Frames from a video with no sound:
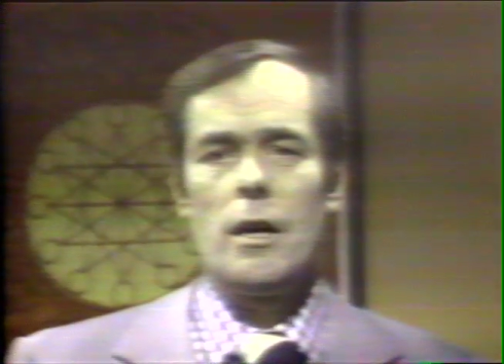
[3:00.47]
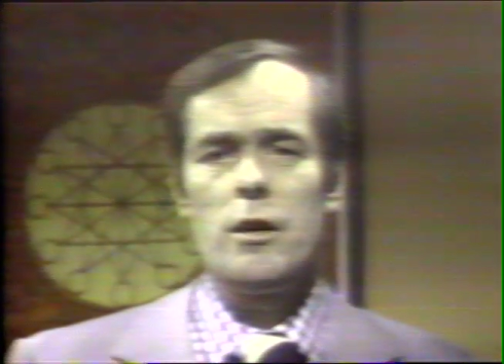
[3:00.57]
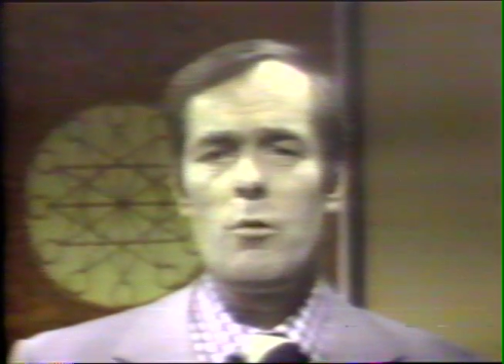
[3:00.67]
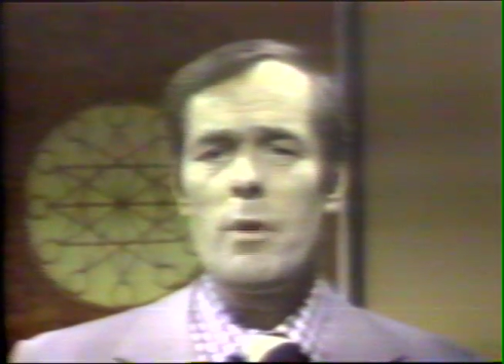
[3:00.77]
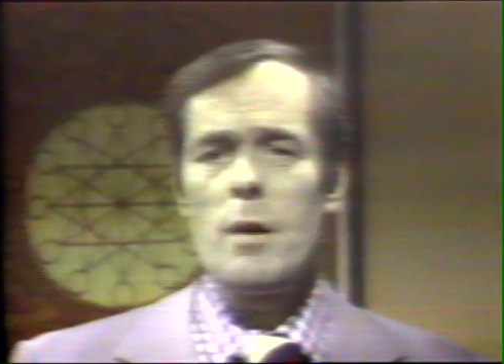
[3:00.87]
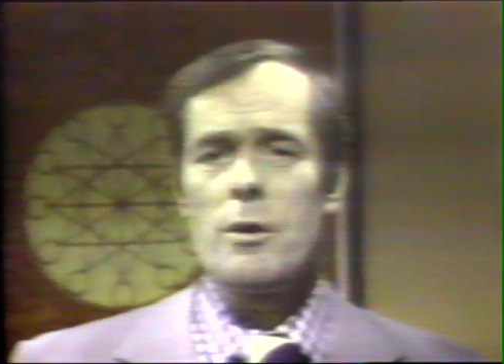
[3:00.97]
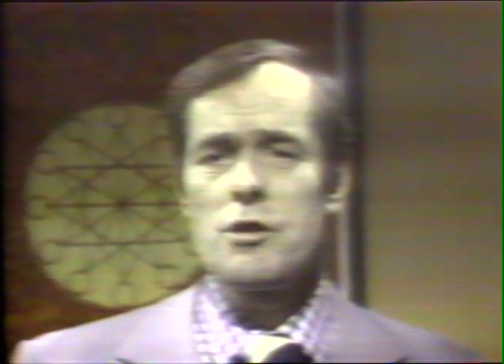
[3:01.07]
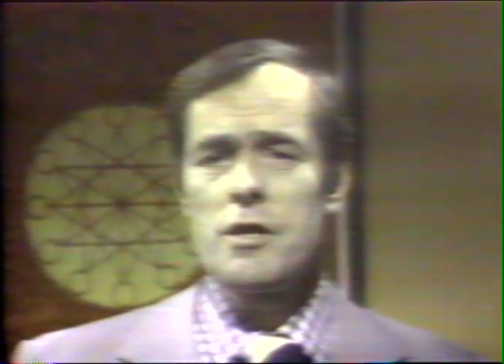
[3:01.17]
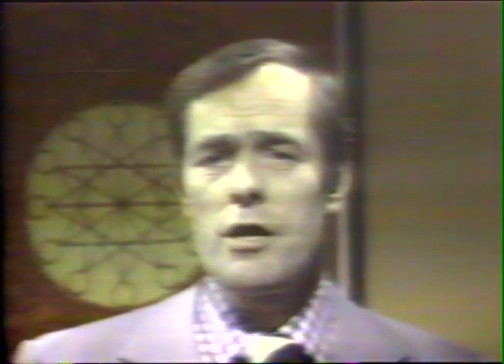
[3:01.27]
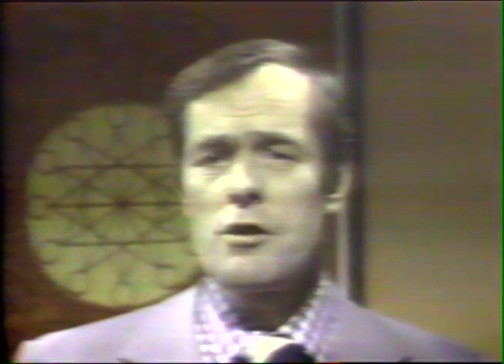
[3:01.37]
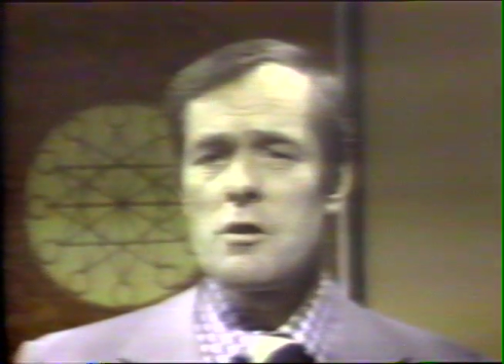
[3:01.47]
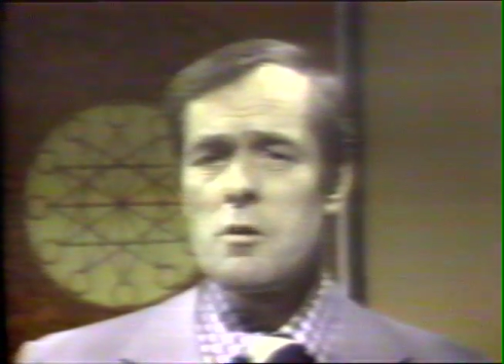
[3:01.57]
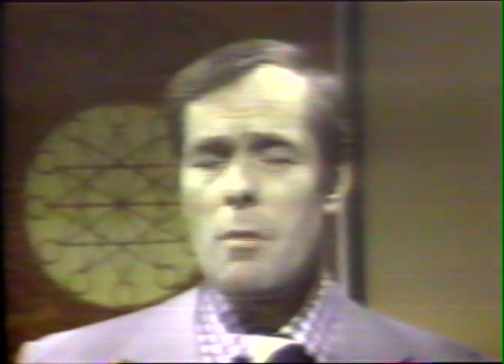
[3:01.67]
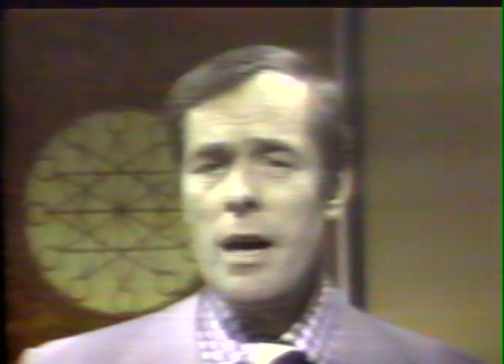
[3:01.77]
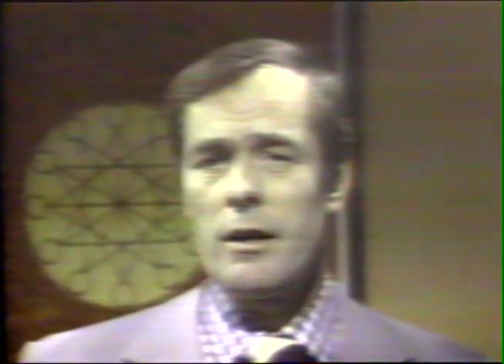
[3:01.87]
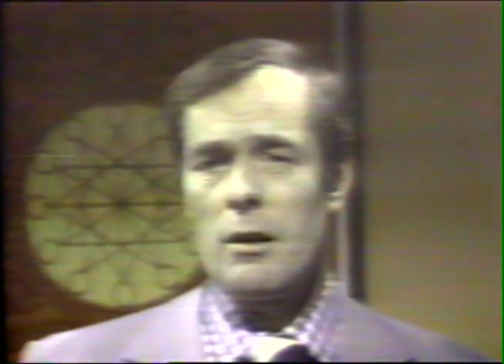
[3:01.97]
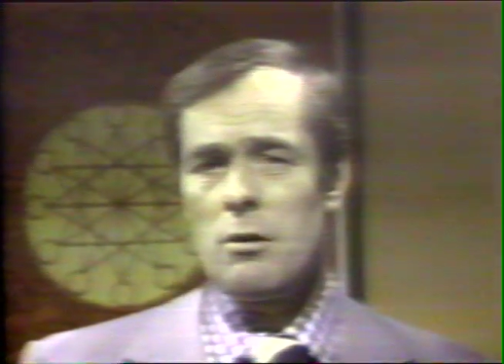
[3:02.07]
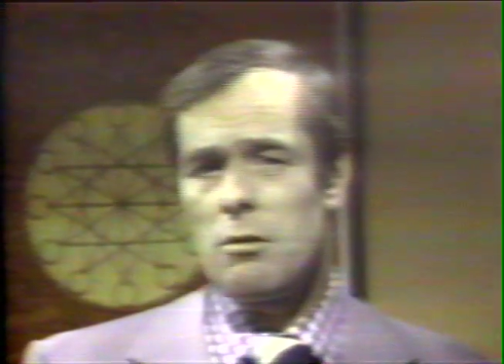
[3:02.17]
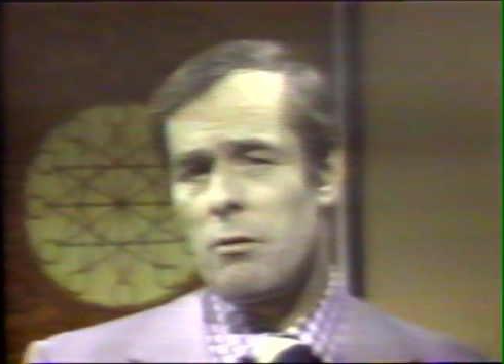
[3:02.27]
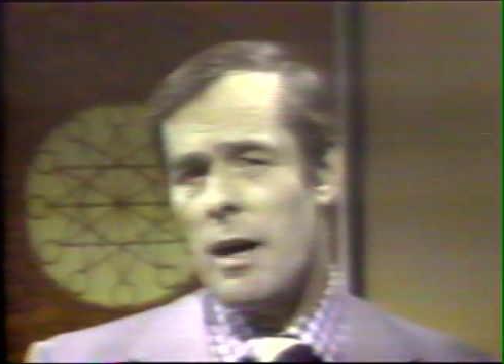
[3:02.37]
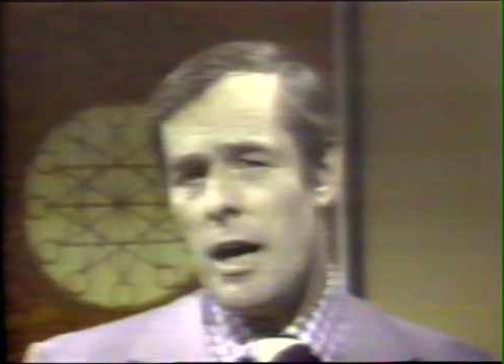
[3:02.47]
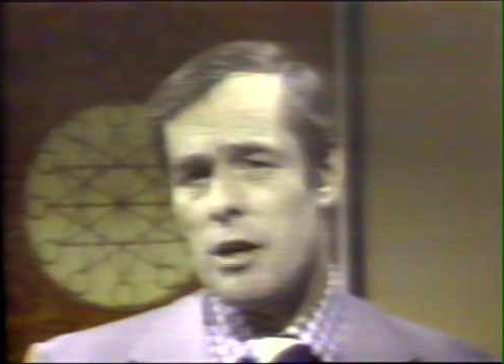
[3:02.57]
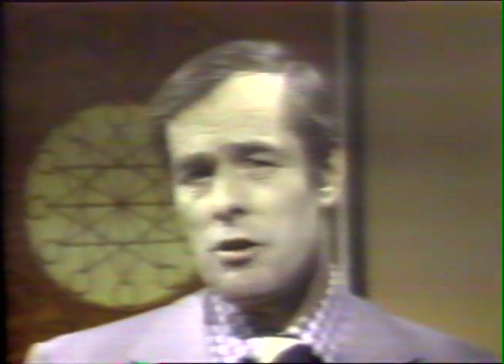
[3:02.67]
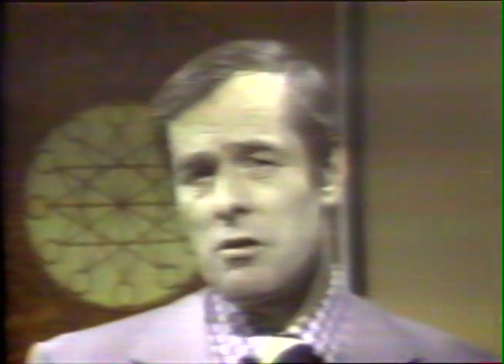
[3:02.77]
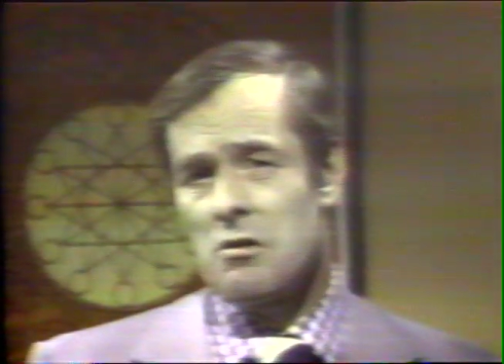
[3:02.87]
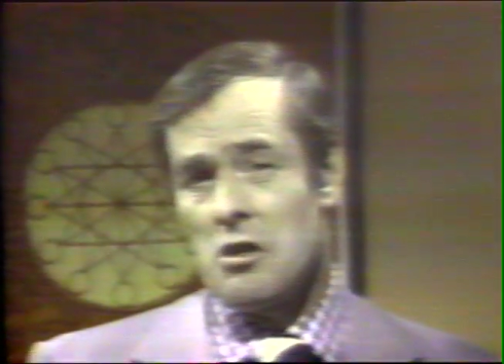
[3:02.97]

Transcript: I don't pay much attention to minor local reactions,